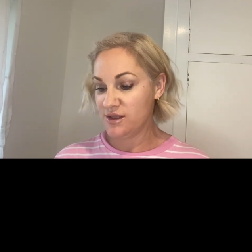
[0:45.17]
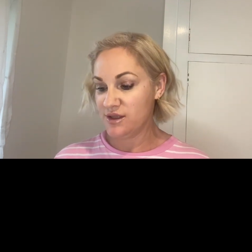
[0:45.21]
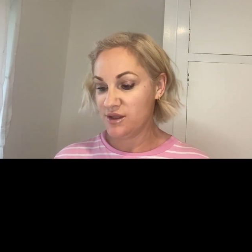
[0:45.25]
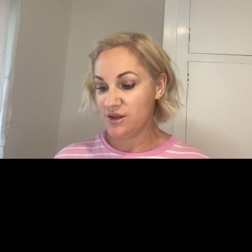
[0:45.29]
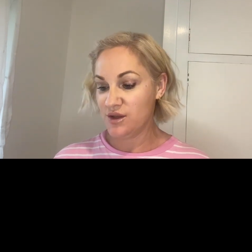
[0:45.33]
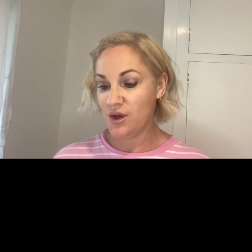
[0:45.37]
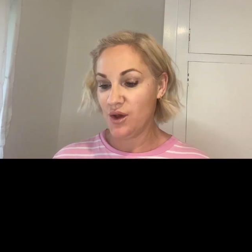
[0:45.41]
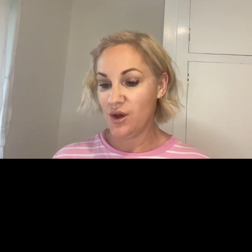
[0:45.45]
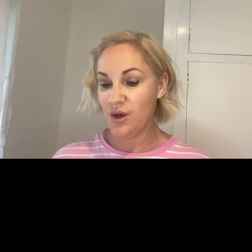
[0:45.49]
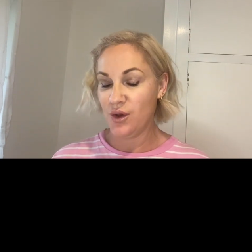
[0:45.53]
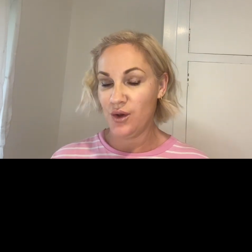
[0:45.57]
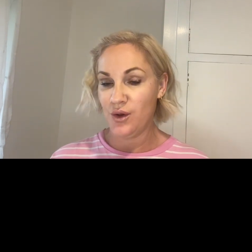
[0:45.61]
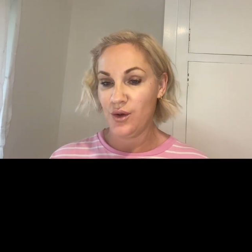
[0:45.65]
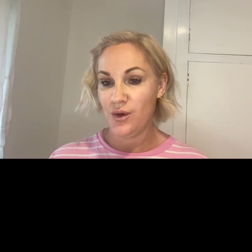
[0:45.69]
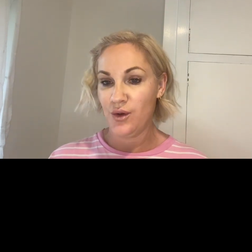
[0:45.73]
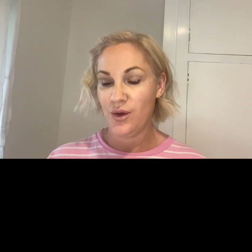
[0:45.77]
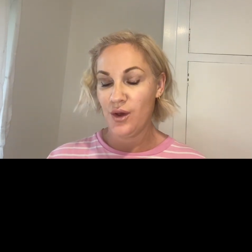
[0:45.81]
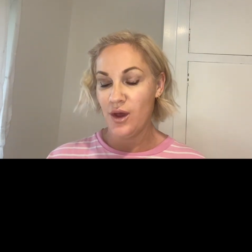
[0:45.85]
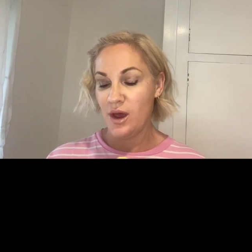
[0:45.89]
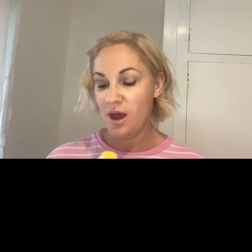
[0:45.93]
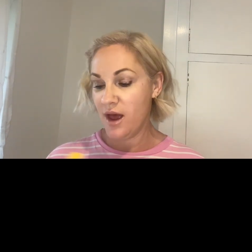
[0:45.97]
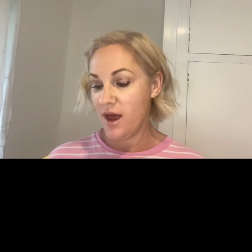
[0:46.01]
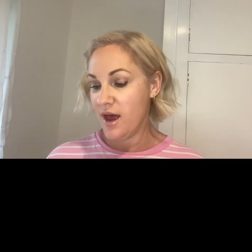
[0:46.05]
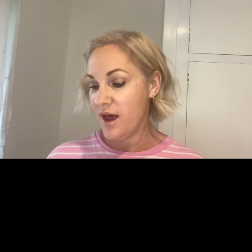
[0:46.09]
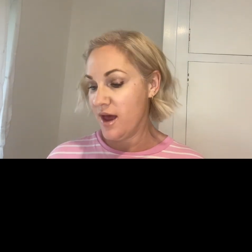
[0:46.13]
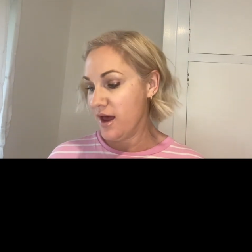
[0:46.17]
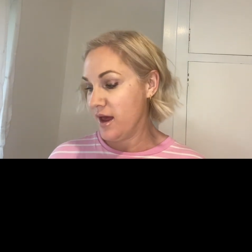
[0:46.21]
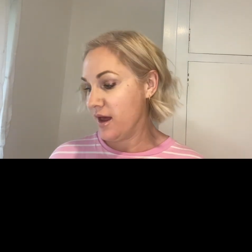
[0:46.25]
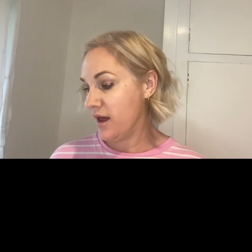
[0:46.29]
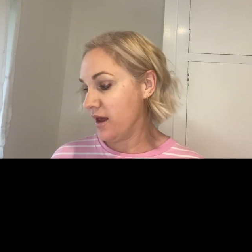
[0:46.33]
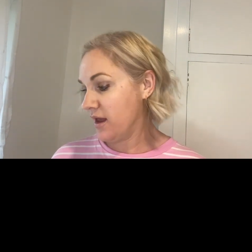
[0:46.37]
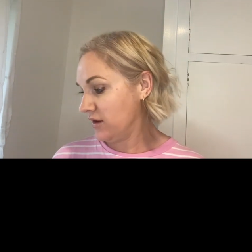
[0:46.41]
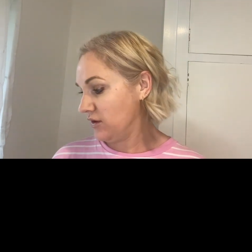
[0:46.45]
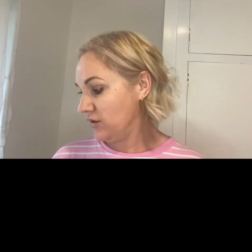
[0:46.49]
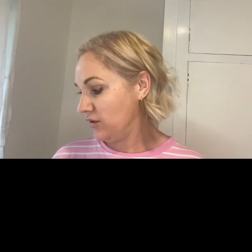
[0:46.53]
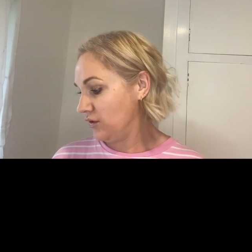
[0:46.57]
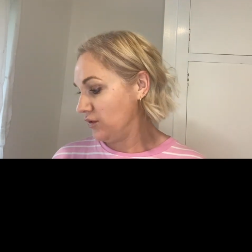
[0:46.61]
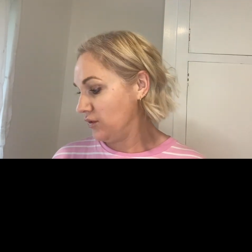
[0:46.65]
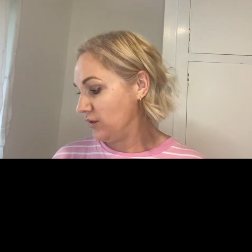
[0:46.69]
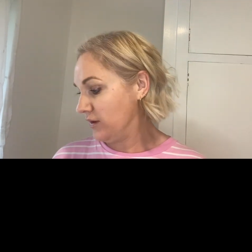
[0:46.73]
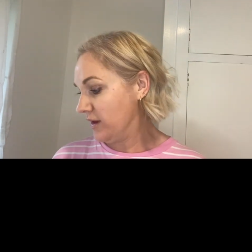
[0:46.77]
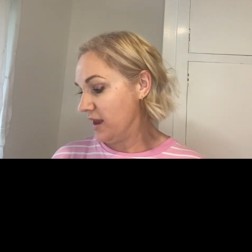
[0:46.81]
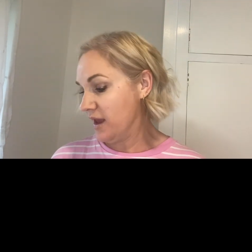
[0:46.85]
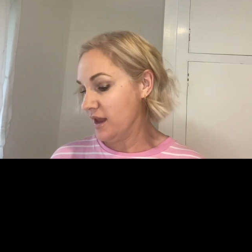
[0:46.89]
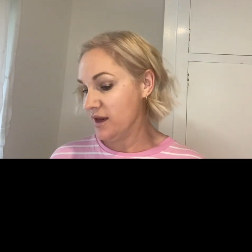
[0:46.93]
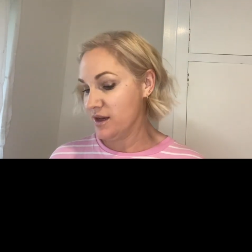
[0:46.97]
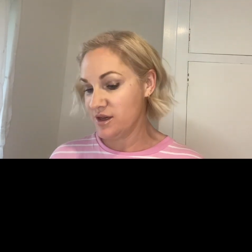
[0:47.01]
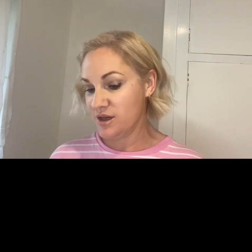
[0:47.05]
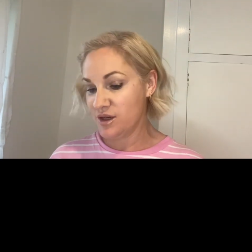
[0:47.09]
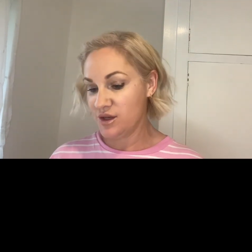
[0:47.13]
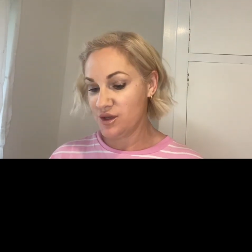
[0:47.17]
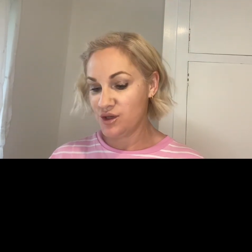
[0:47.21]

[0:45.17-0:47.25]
So you get